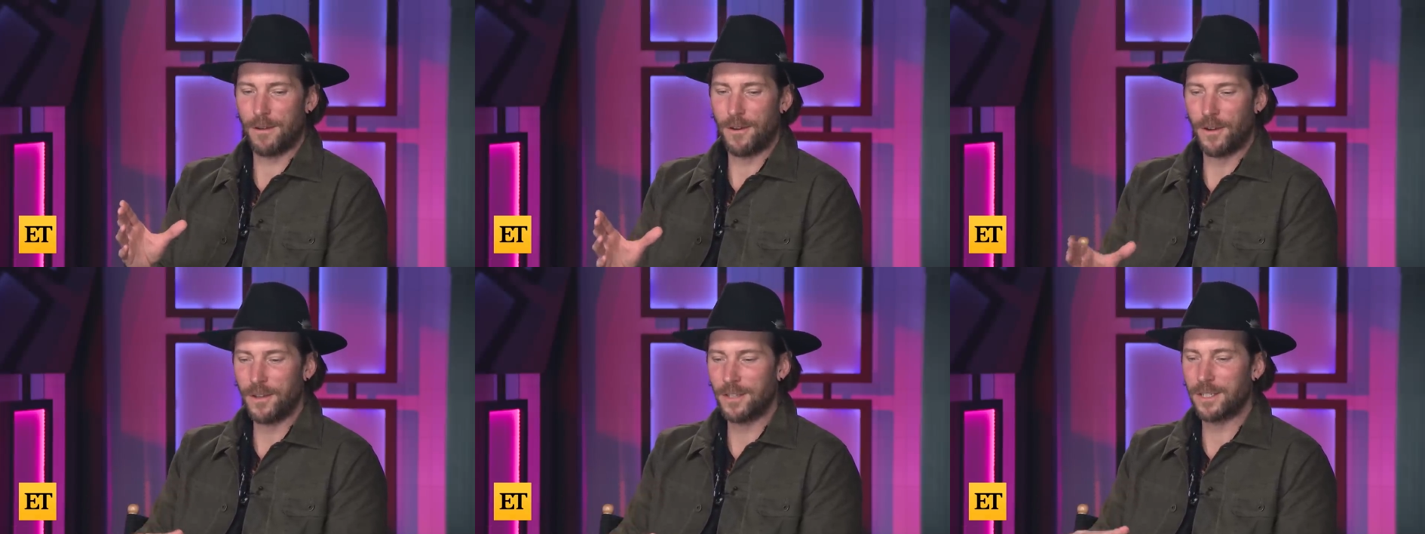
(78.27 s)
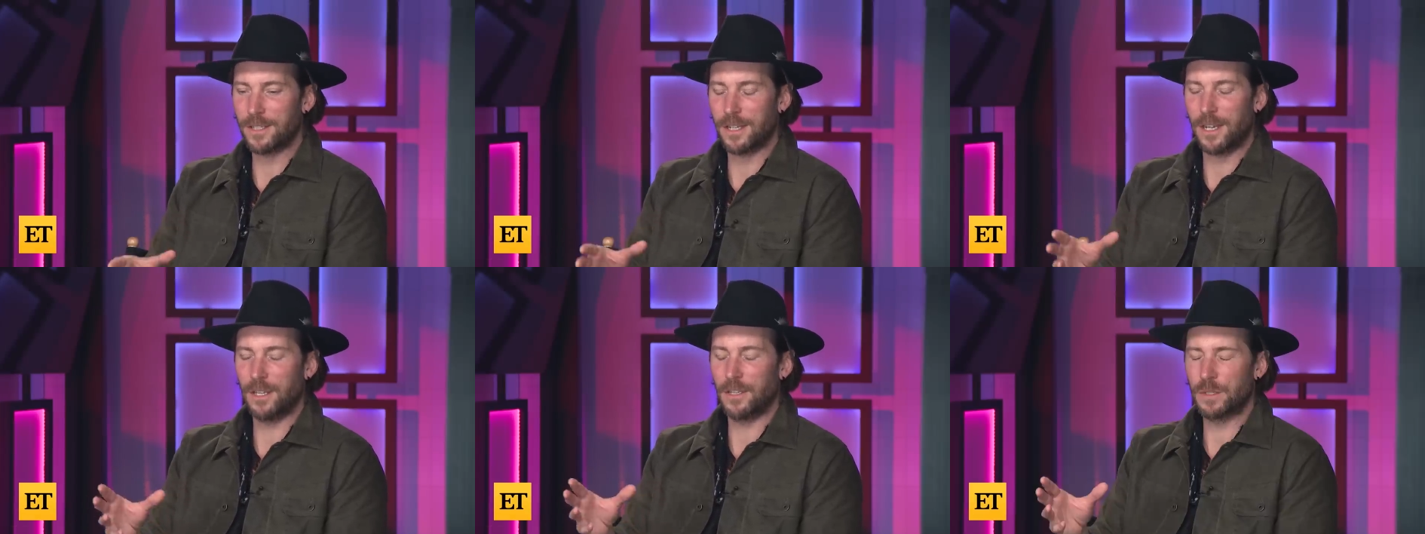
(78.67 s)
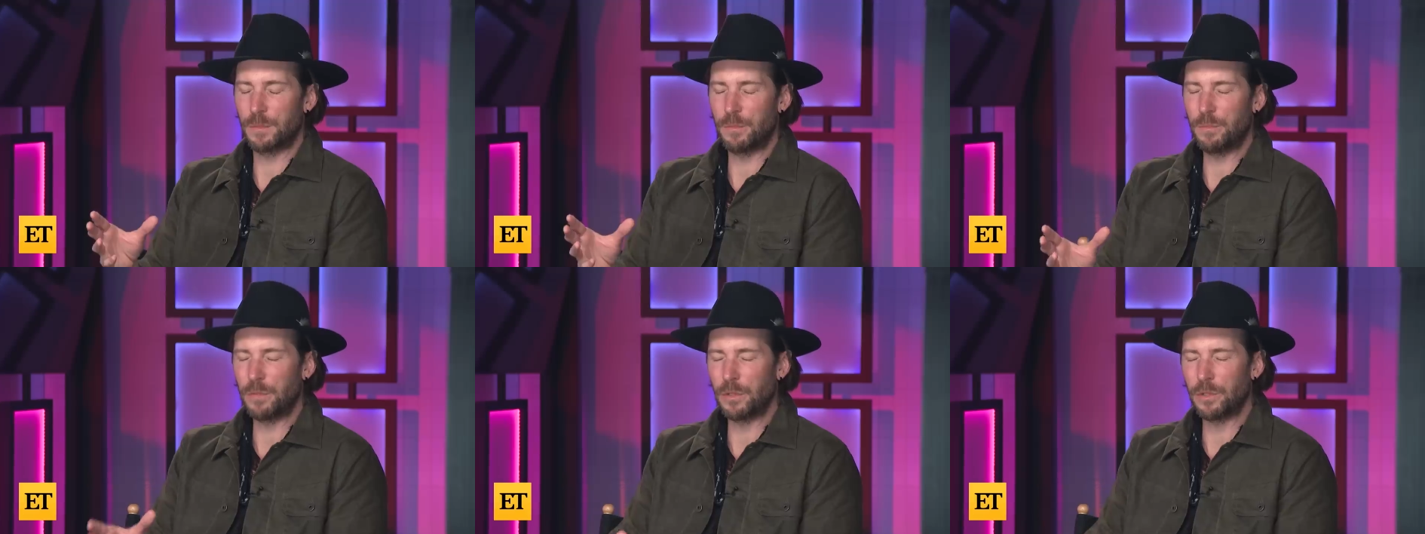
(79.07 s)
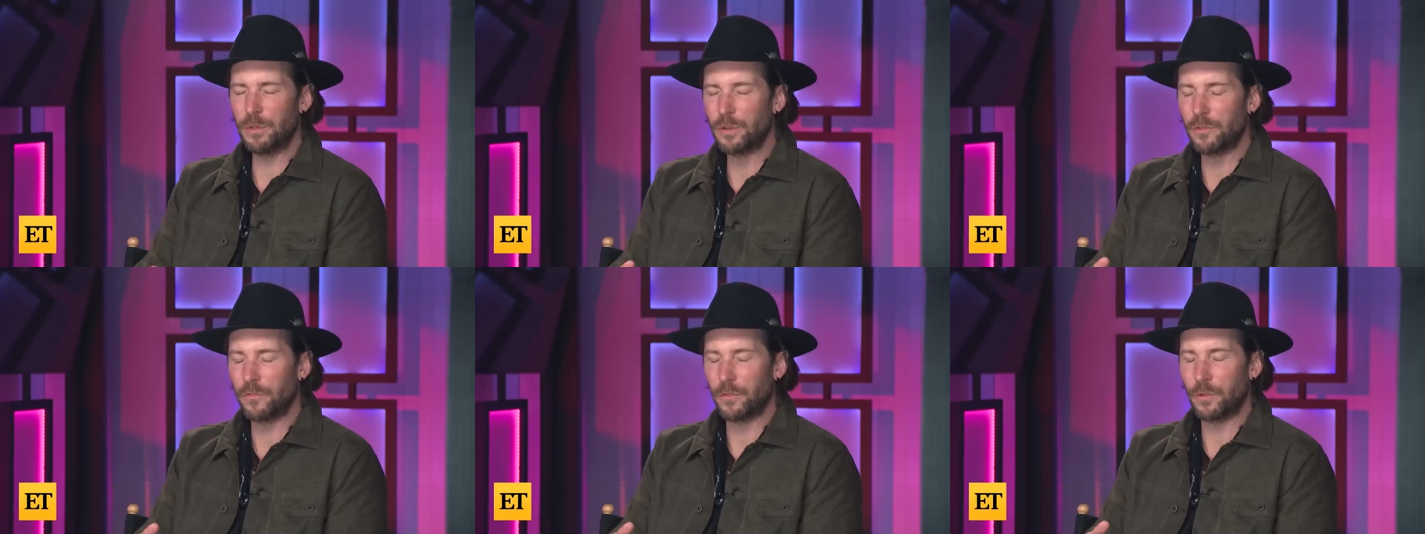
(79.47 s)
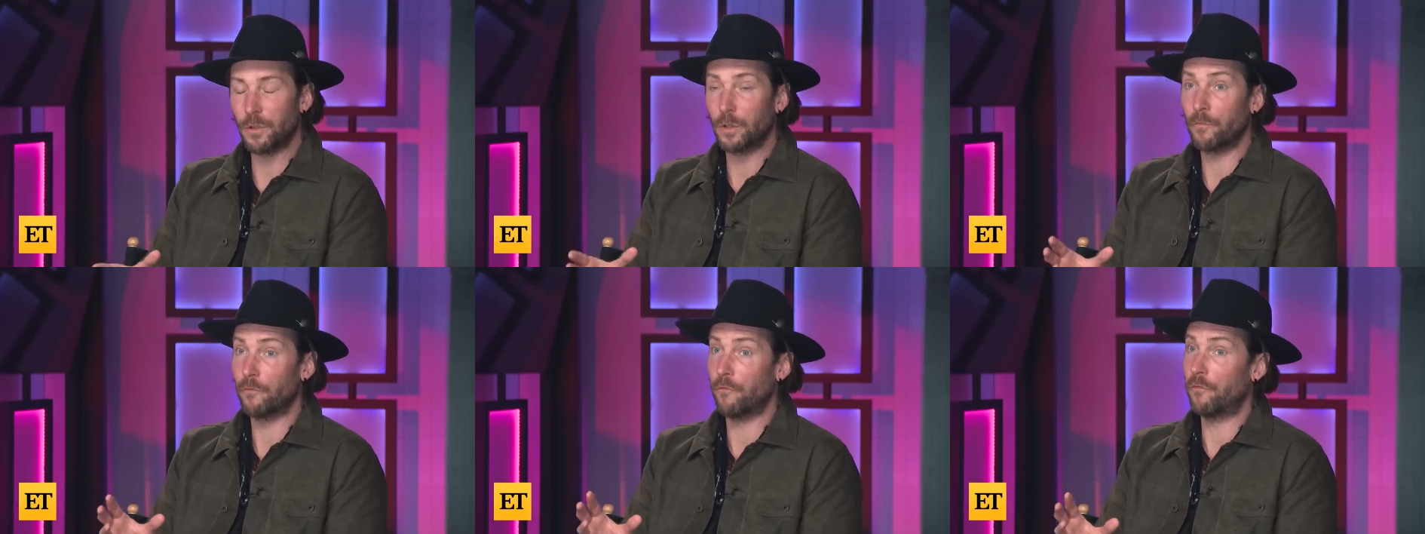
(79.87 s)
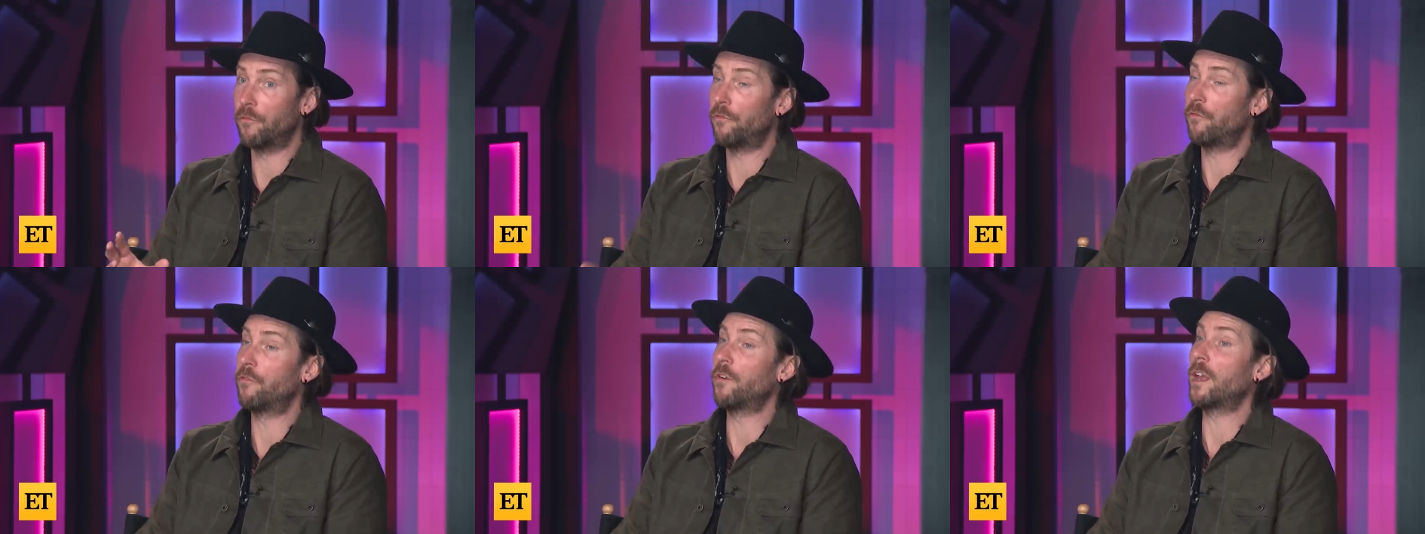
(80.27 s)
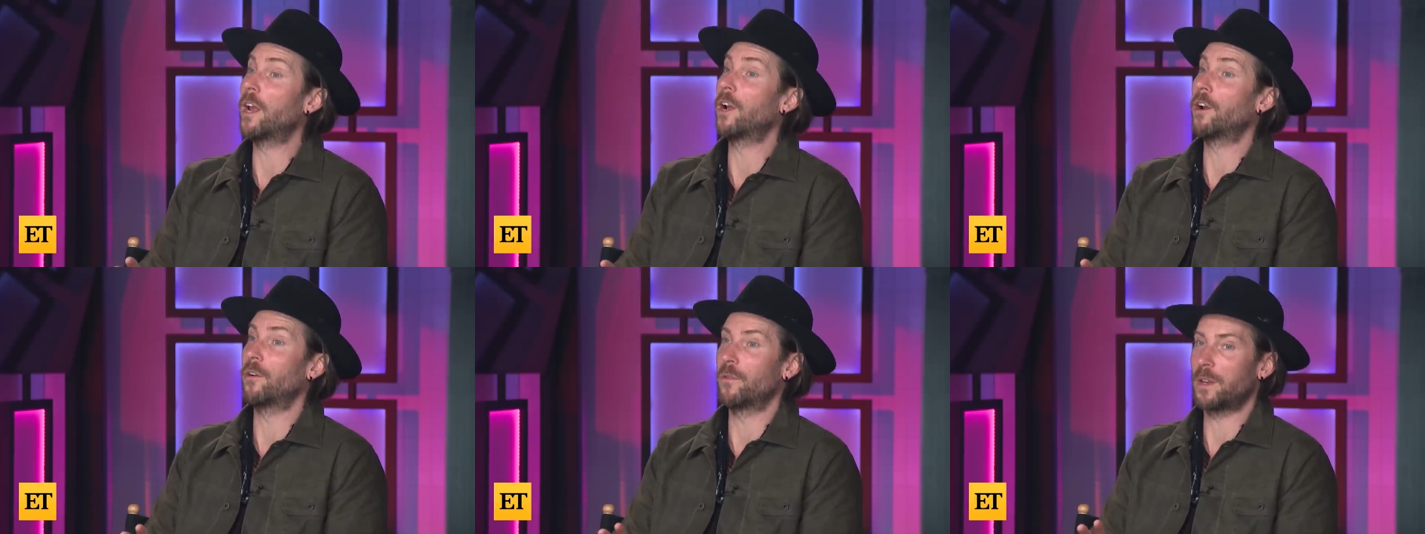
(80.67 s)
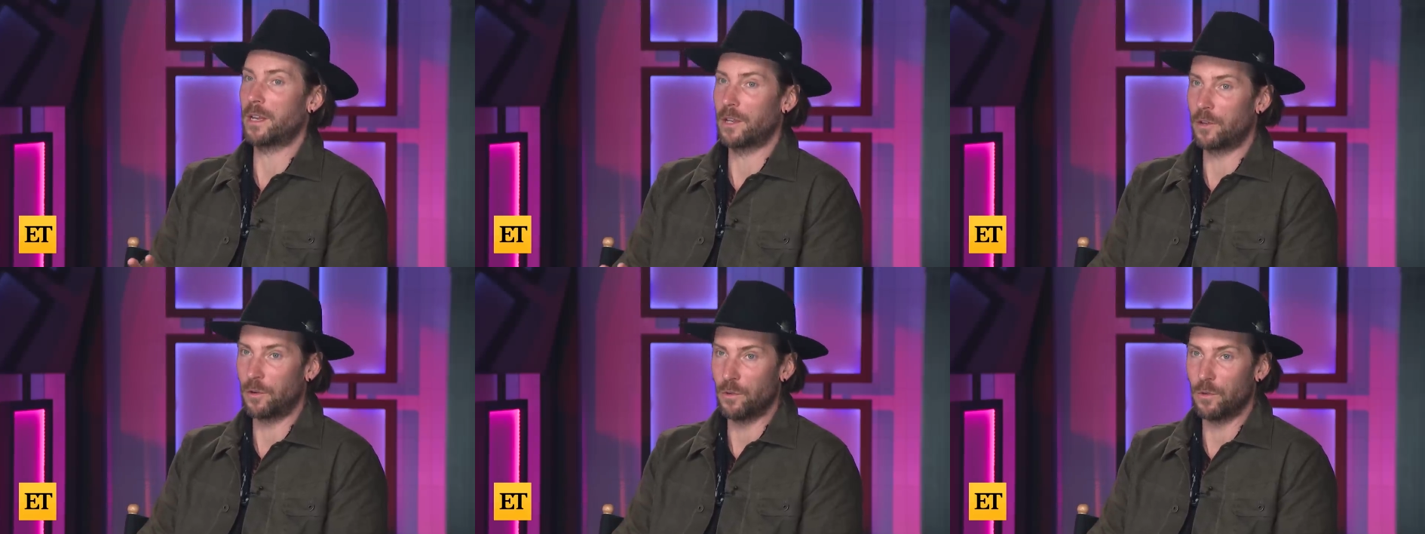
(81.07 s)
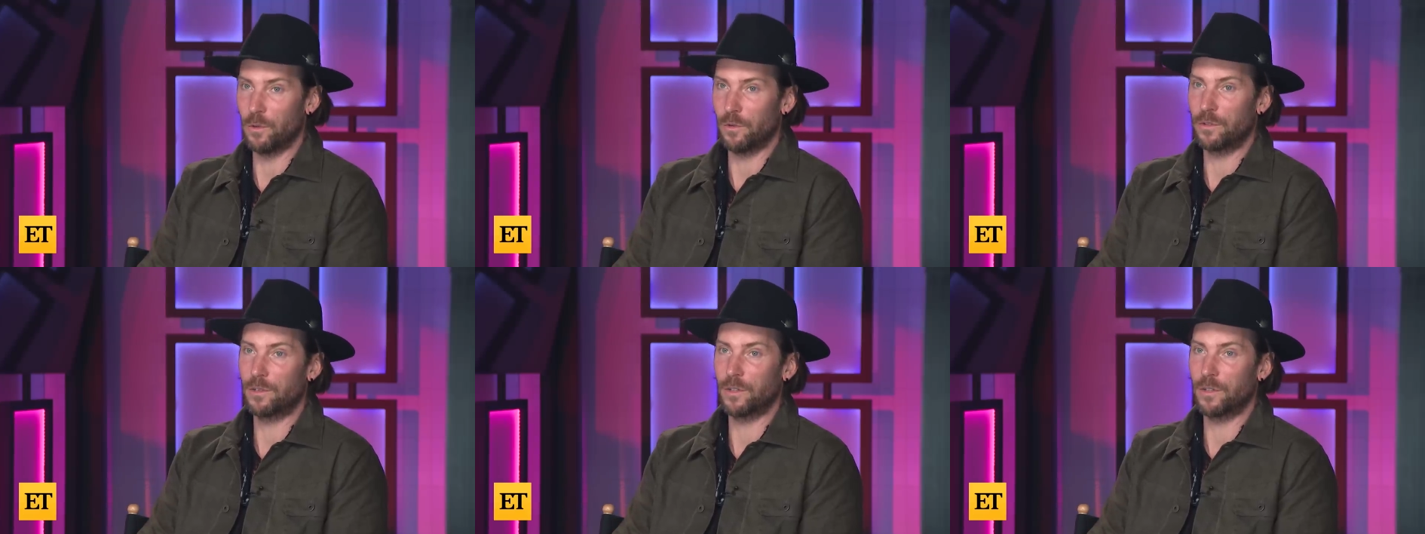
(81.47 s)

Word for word: on set in this beautiful, very cold